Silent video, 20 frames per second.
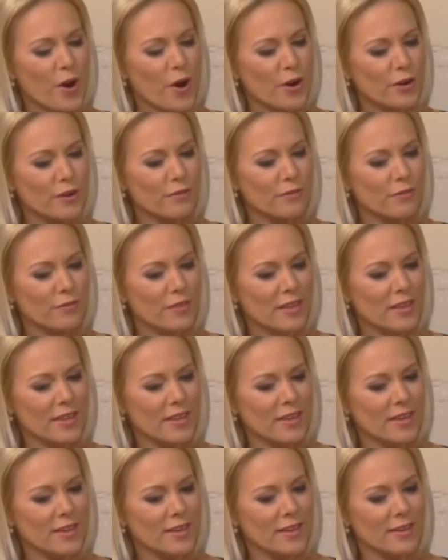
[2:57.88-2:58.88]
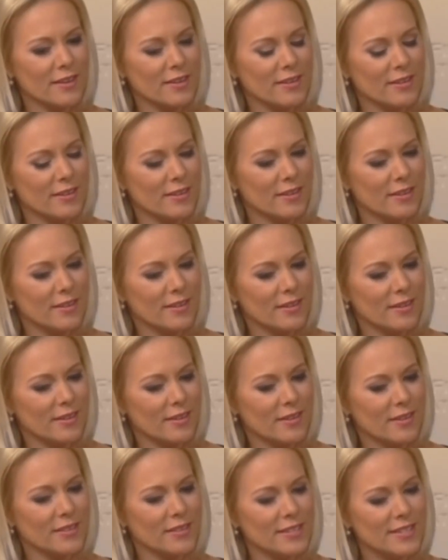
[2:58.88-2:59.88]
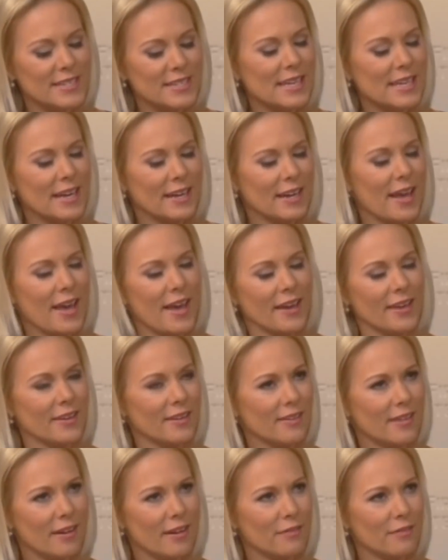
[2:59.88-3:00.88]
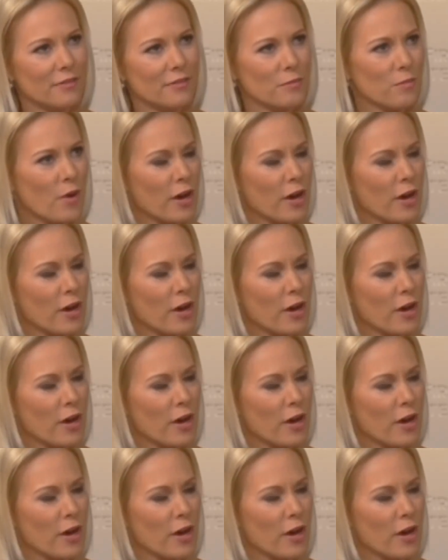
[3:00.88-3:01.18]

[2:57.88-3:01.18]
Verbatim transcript: Part of the the DNA of the